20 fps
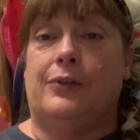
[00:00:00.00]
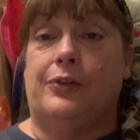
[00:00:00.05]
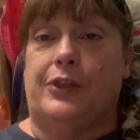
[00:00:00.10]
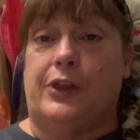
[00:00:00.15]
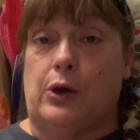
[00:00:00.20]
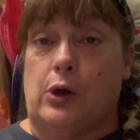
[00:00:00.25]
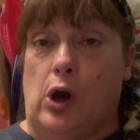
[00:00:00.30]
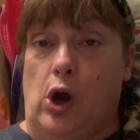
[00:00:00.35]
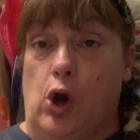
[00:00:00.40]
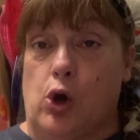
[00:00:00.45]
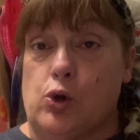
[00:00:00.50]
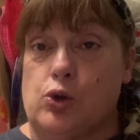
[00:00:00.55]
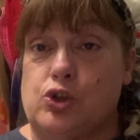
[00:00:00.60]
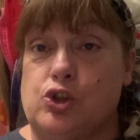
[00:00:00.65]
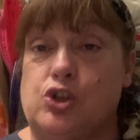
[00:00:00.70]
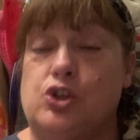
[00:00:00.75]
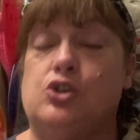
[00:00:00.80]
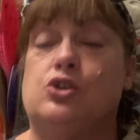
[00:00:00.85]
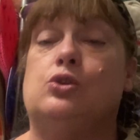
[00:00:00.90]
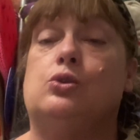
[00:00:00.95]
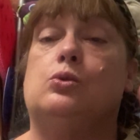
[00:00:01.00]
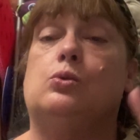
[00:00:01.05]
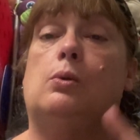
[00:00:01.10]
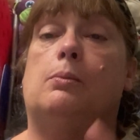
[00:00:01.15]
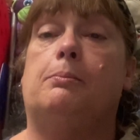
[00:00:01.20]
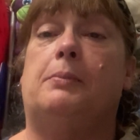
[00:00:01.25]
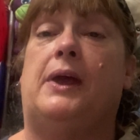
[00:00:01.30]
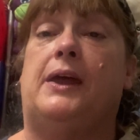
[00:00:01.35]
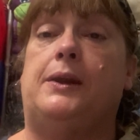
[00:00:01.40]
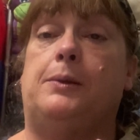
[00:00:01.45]
There are too
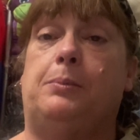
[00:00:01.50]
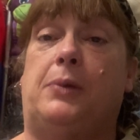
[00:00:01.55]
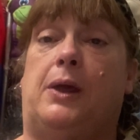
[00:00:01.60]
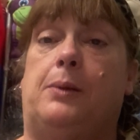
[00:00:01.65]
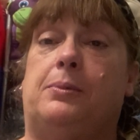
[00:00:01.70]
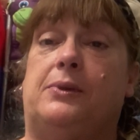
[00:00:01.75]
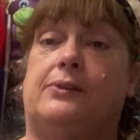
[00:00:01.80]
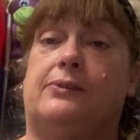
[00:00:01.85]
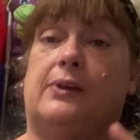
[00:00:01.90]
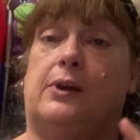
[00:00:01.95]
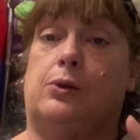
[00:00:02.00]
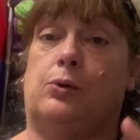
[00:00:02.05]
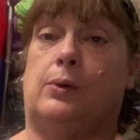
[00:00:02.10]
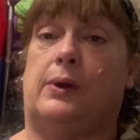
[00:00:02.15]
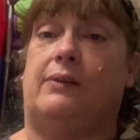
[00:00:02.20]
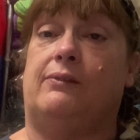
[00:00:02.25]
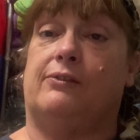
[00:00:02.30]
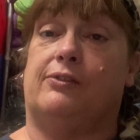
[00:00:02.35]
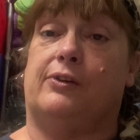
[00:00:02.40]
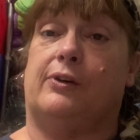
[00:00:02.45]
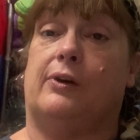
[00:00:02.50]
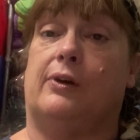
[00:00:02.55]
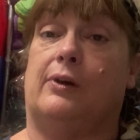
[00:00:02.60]
many babies that are waiting for a